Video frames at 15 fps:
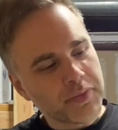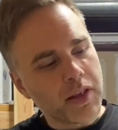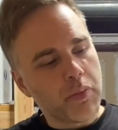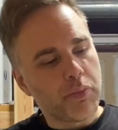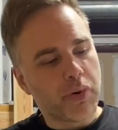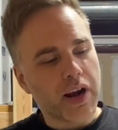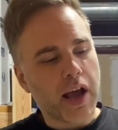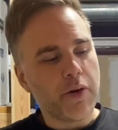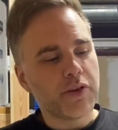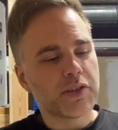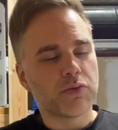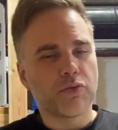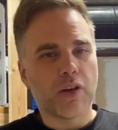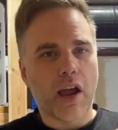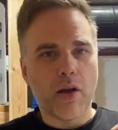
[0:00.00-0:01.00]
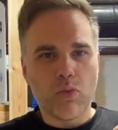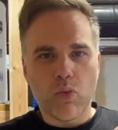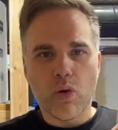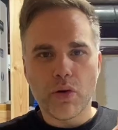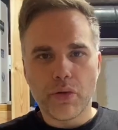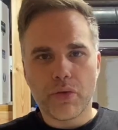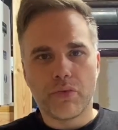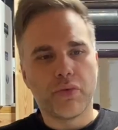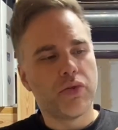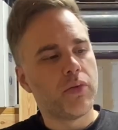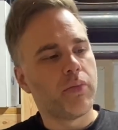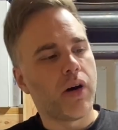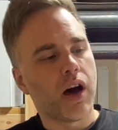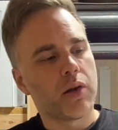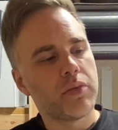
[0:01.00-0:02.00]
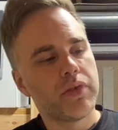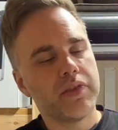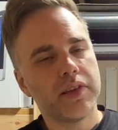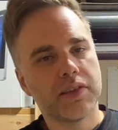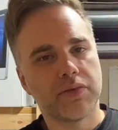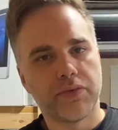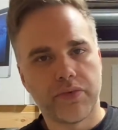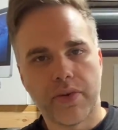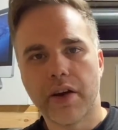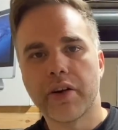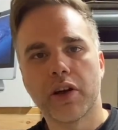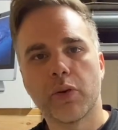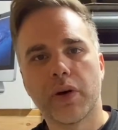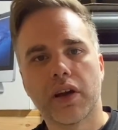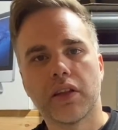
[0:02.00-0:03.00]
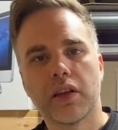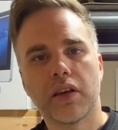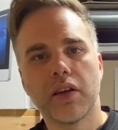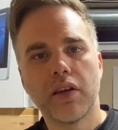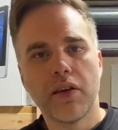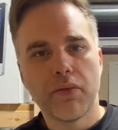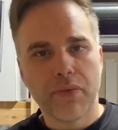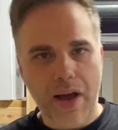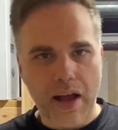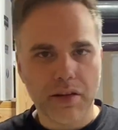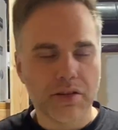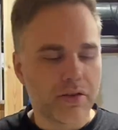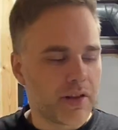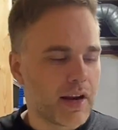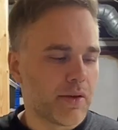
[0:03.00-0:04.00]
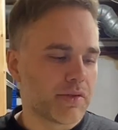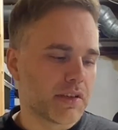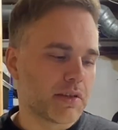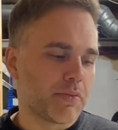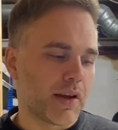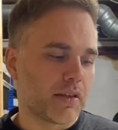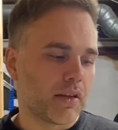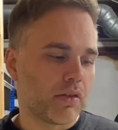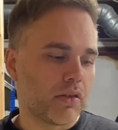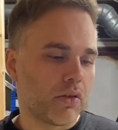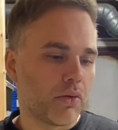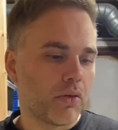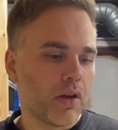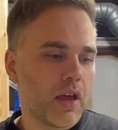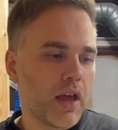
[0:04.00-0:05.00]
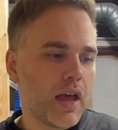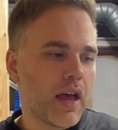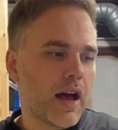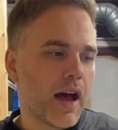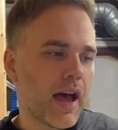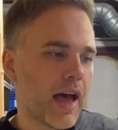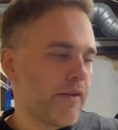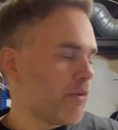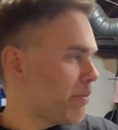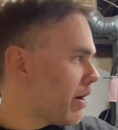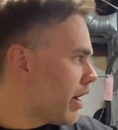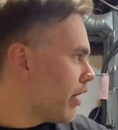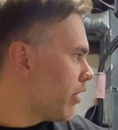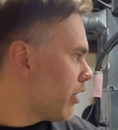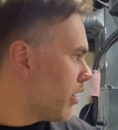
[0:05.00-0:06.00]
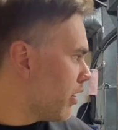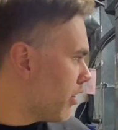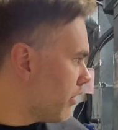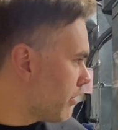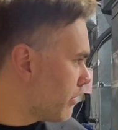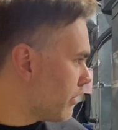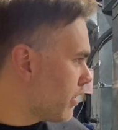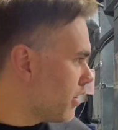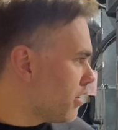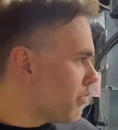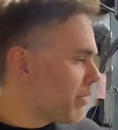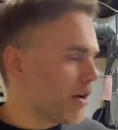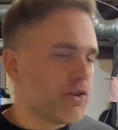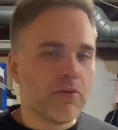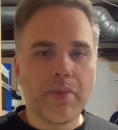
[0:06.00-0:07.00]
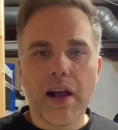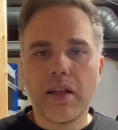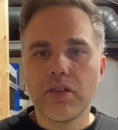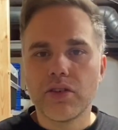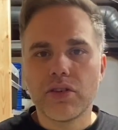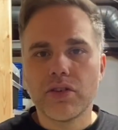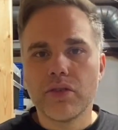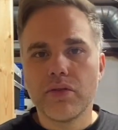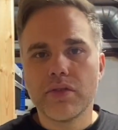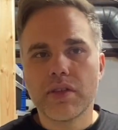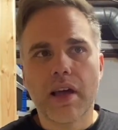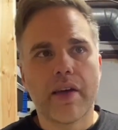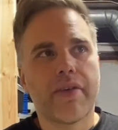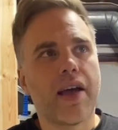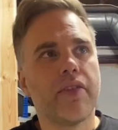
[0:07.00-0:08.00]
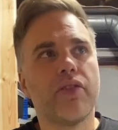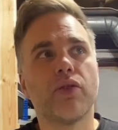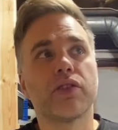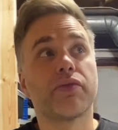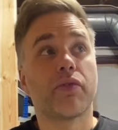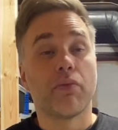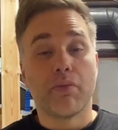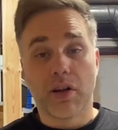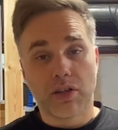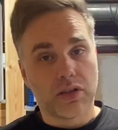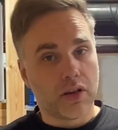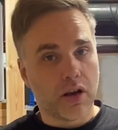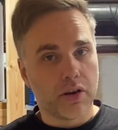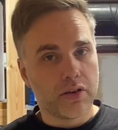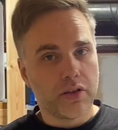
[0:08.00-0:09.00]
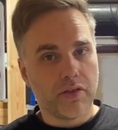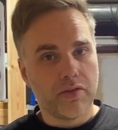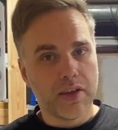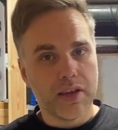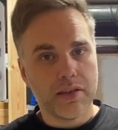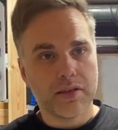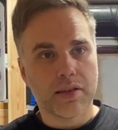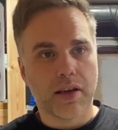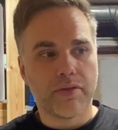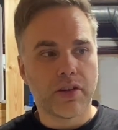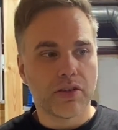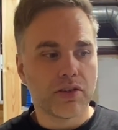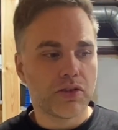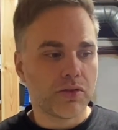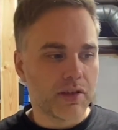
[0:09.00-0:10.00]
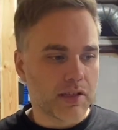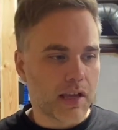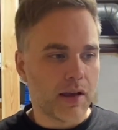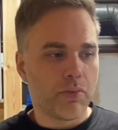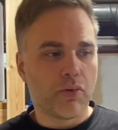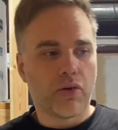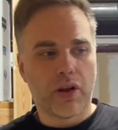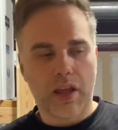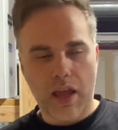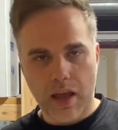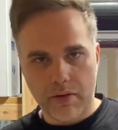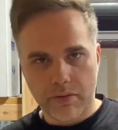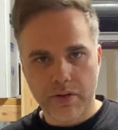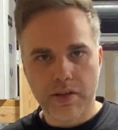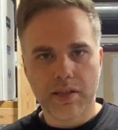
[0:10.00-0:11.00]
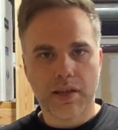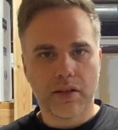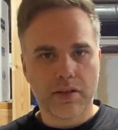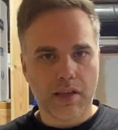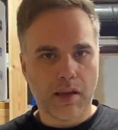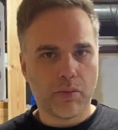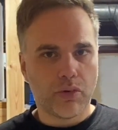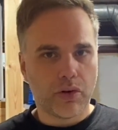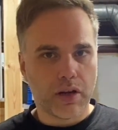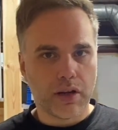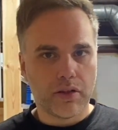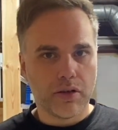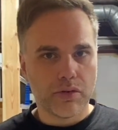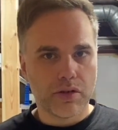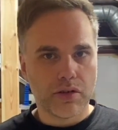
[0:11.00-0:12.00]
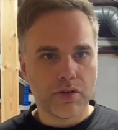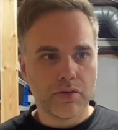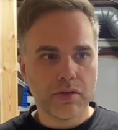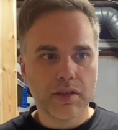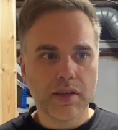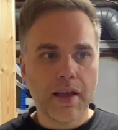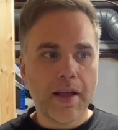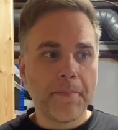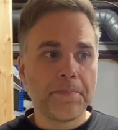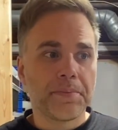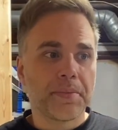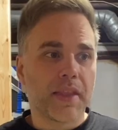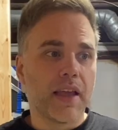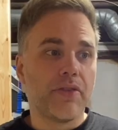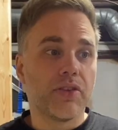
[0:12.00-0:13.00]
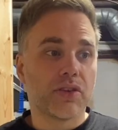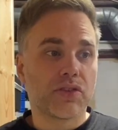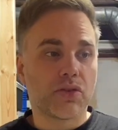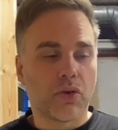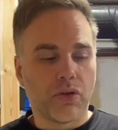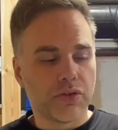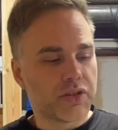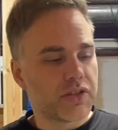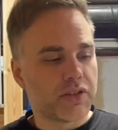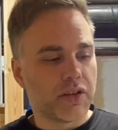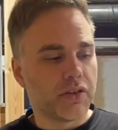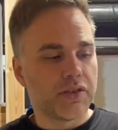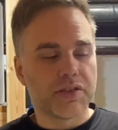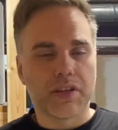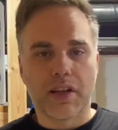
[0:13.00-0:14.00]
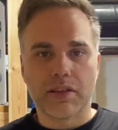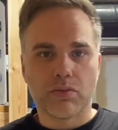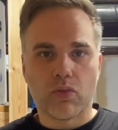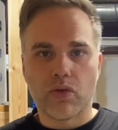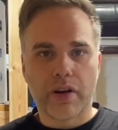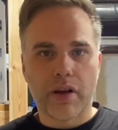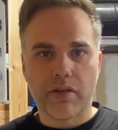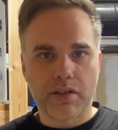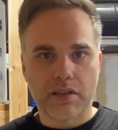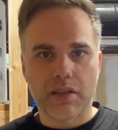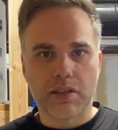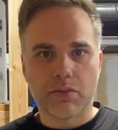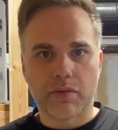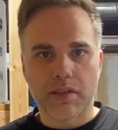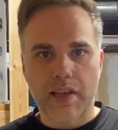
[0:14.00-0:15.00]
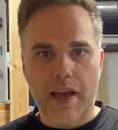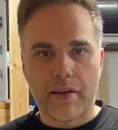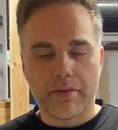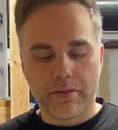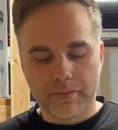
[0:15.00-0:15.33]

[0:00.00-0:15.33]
But I wore through the bottom of this very quickly, faster than I was expecting to. I have a pair of my New Balance shoes. I've had those for much longer than these. I've done street skateboarding and freestyle skateboarding in those shoes, and the sole still isn't as worn out as these ones have.